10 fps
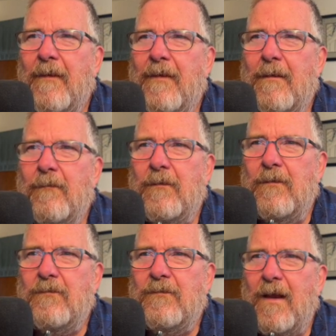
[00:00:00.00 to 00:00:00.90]
And then I'm going
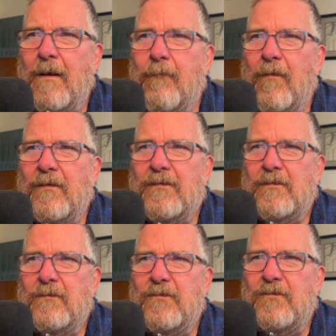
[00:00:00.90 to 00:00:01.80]
to use the airbrush to